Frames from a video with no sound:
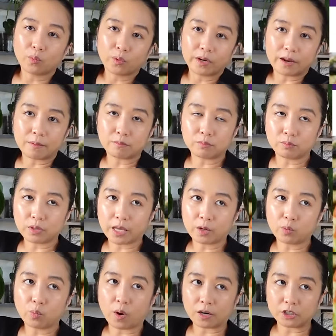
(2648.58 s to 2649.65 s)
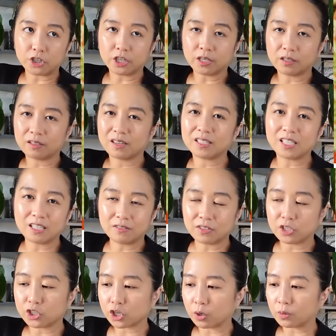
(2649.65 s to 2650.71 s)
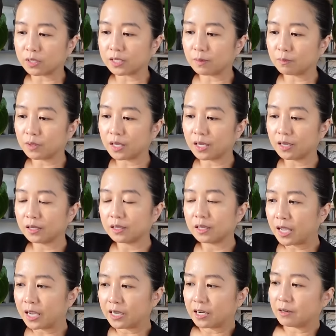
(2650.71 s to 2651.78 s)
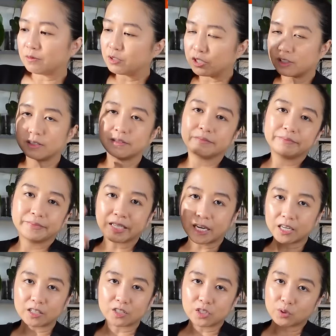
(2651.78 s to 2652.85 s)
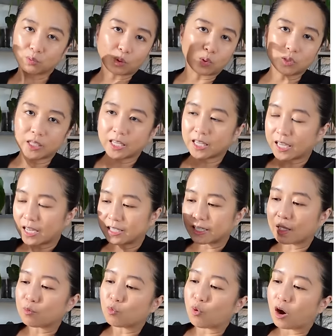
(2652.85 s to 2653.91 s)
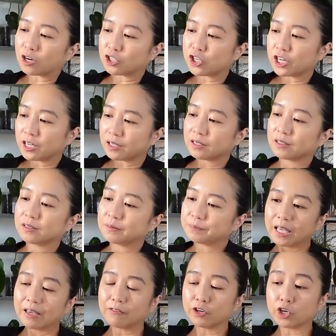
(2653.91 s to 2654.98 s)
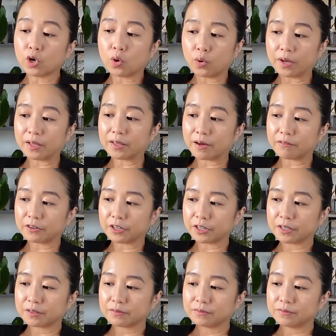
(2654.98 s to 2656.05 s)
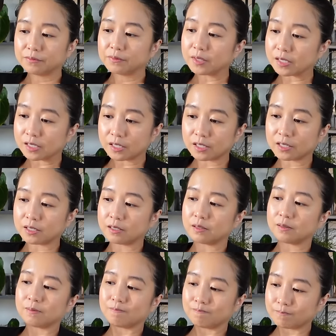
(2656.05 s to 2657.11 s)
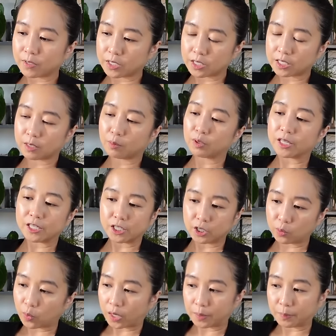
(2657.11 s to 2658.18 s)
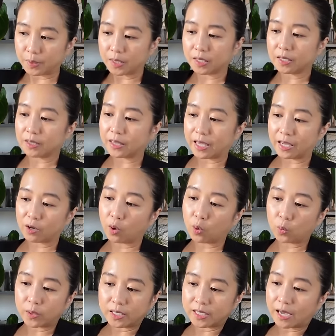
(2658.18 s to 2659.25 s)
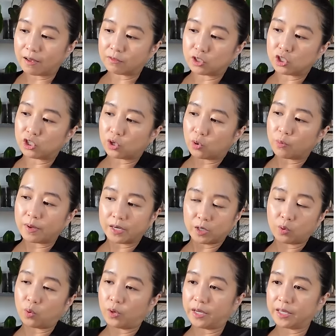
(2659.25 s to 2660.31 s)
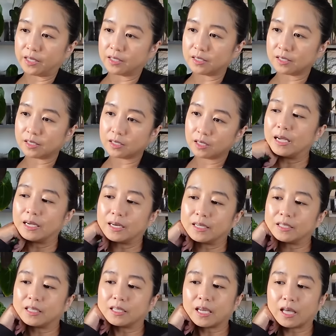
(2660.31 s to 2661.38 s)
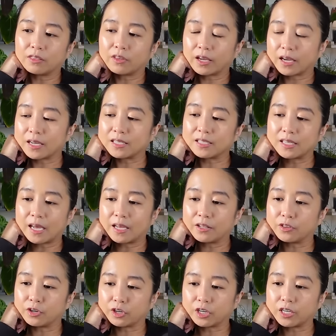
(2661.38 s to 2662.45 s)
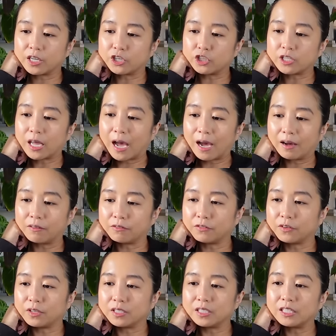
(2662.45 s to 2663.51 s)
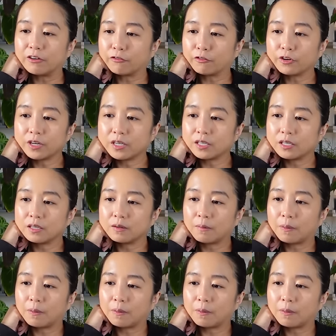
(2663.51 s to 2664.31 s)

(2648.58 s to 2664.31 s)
when I'm like watching a TV show or something and I'm just kind of scrolling as I'm watching. If you're a Hoya lover, this is this is the place you want to be. They always have so many Hoyas. And again, like I said, they're going to just have different